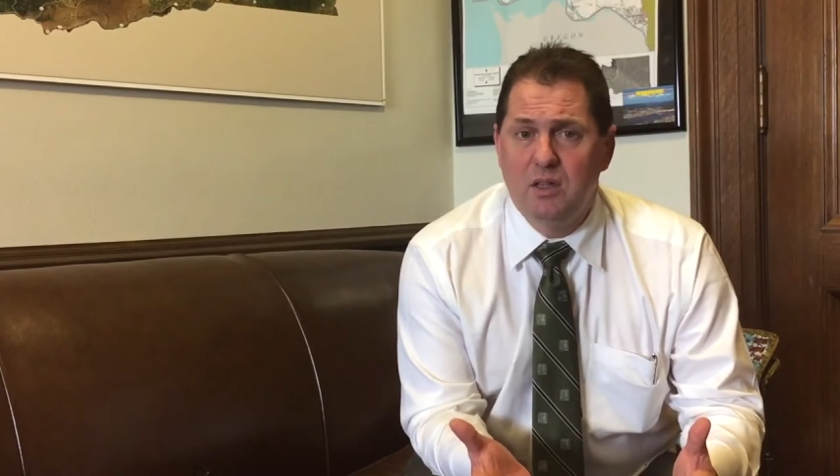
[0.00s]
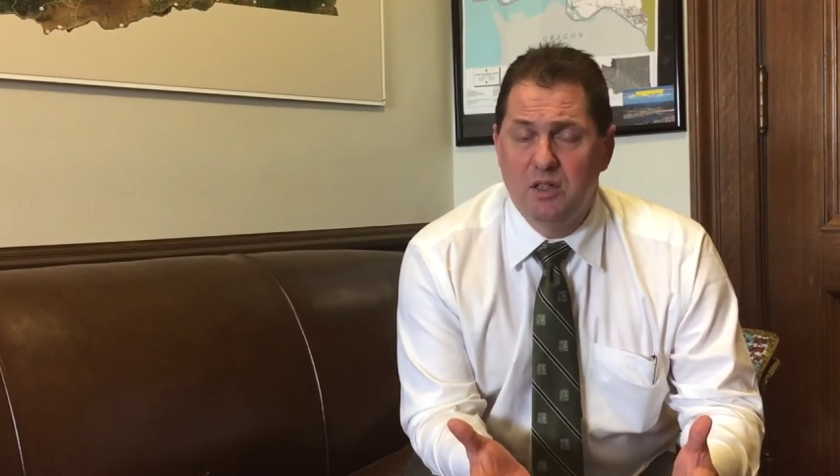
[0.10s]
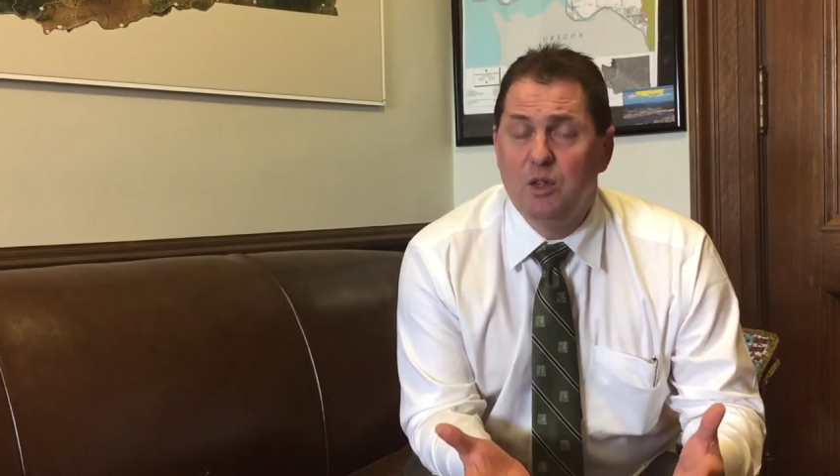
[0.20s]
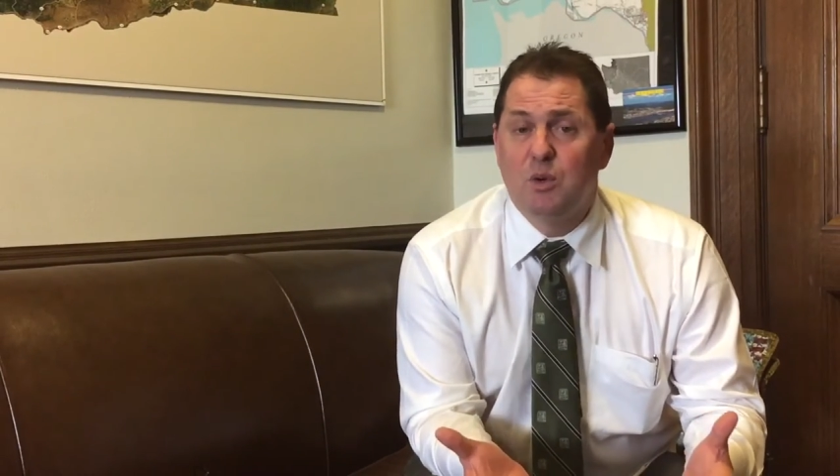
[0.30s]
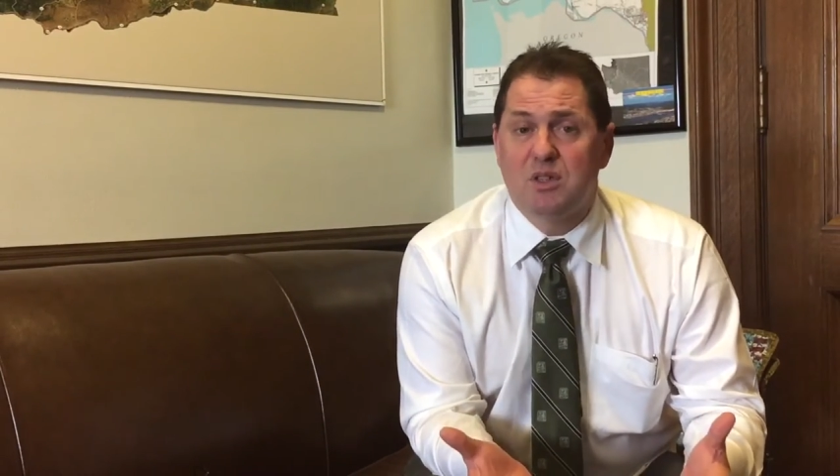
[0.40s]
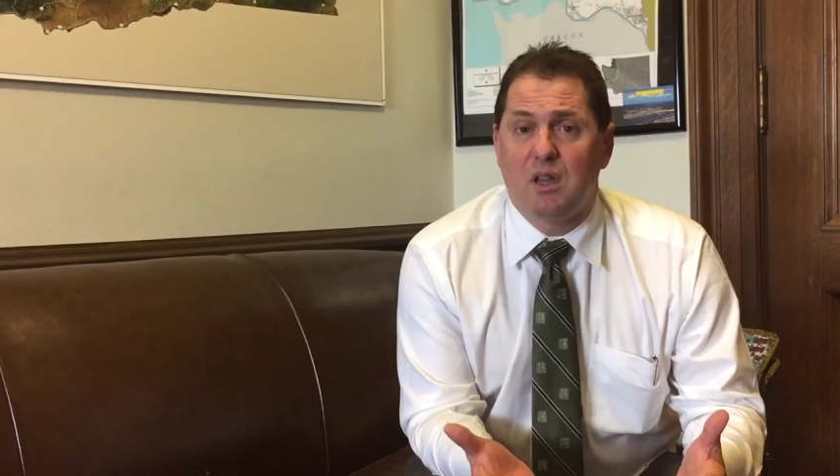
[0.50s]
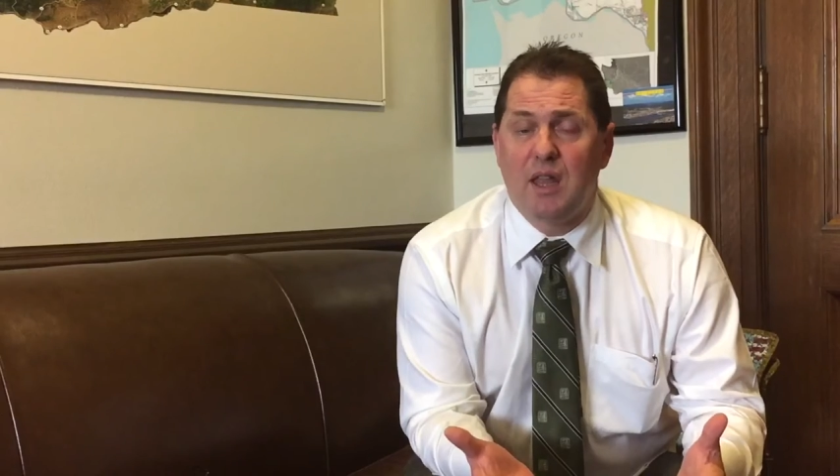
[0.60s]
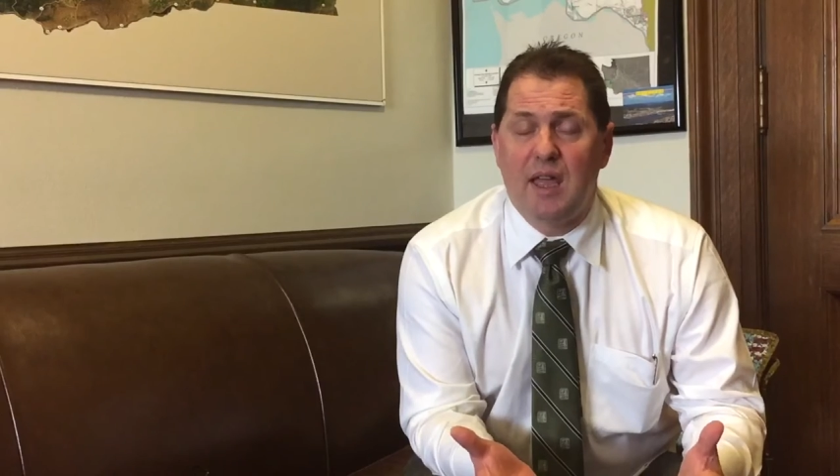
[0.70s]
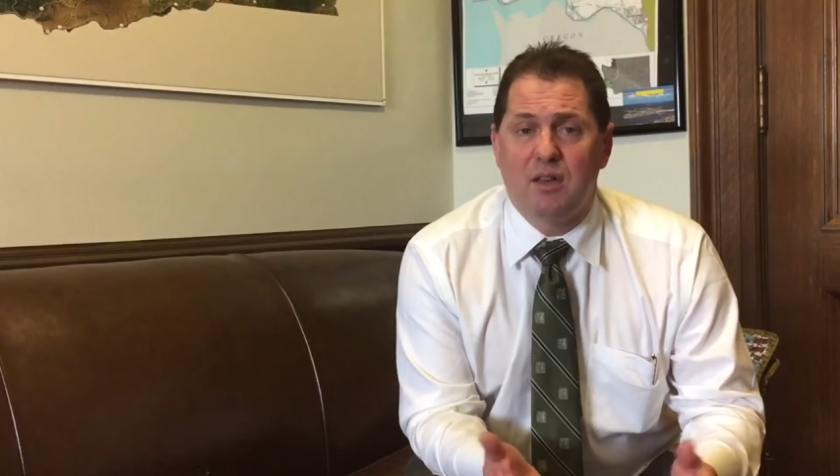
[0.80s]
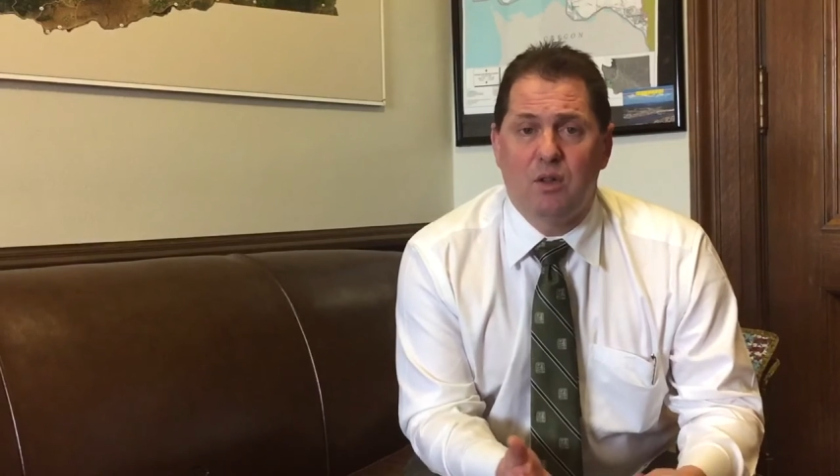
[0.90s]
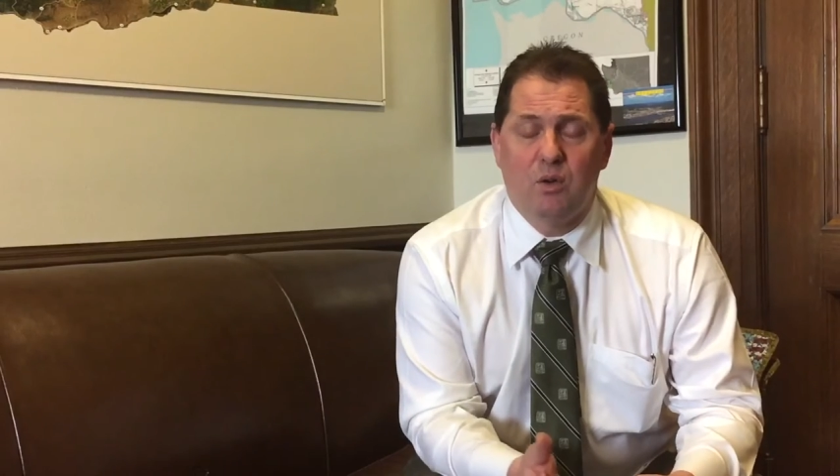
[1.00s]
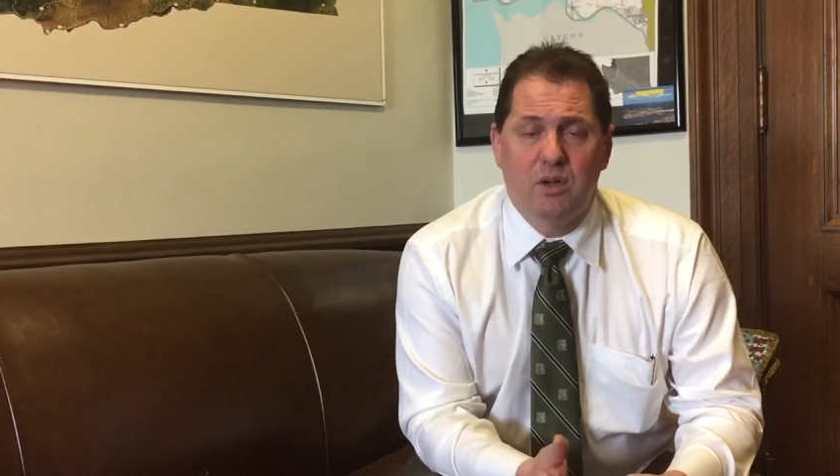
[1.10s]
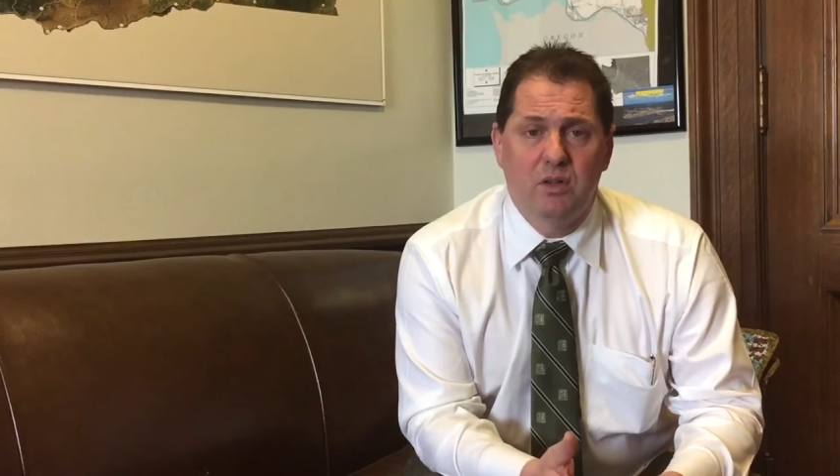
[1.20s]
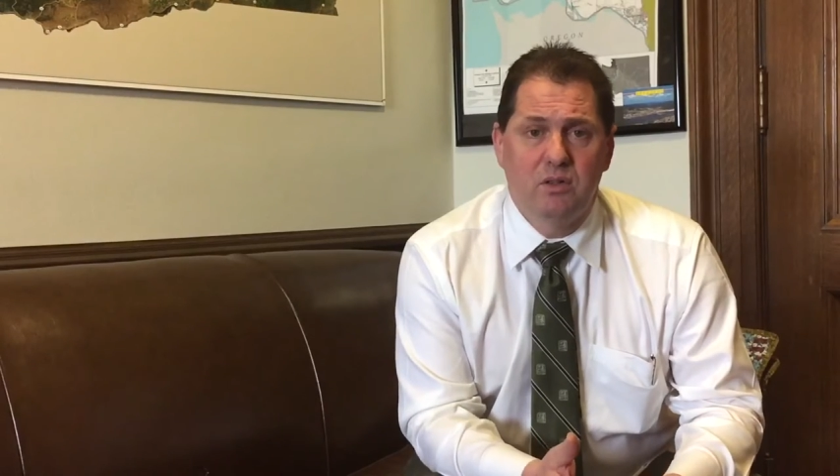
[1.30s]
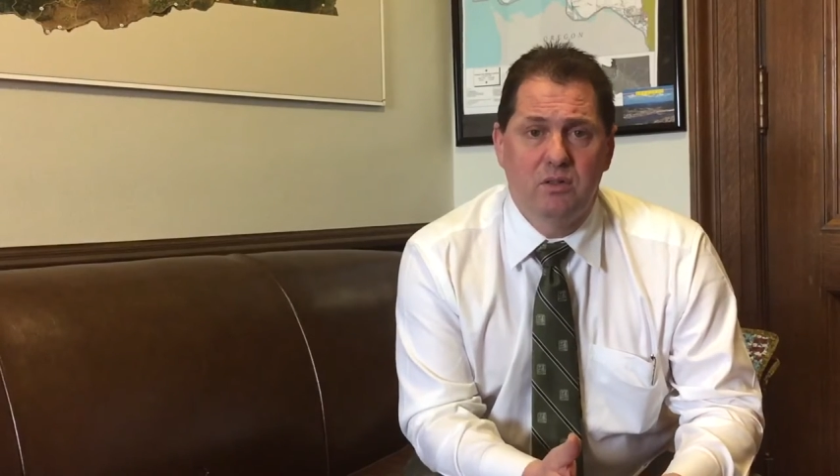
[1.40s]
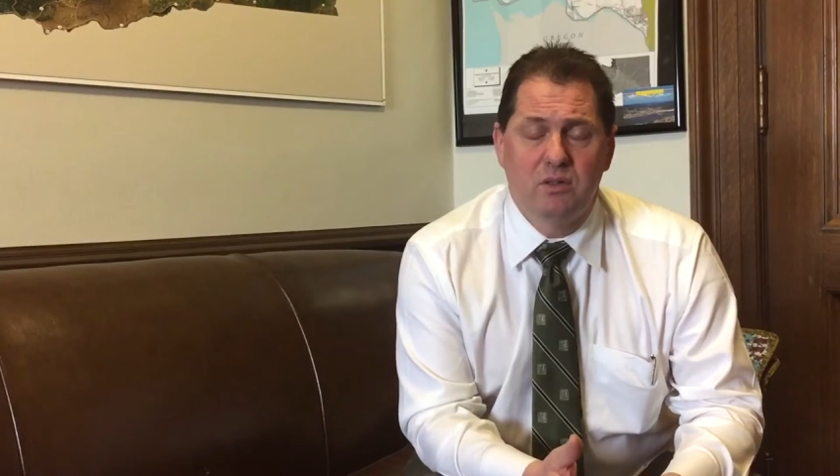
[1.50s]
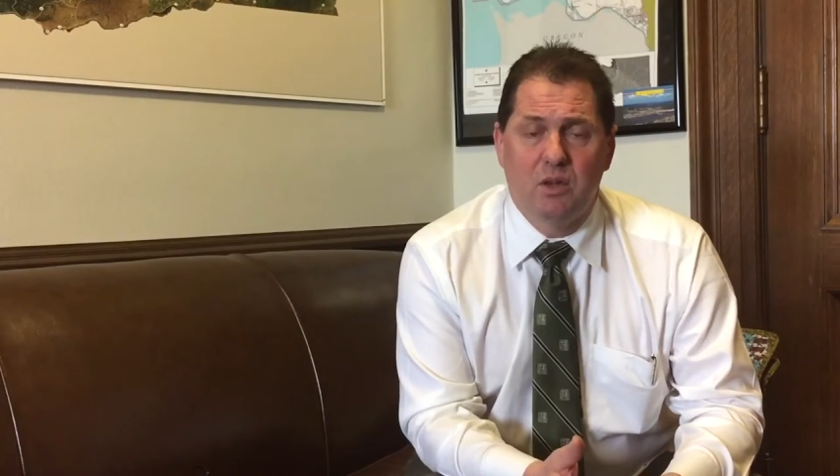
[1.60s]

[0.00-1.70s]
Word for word: you as a landowner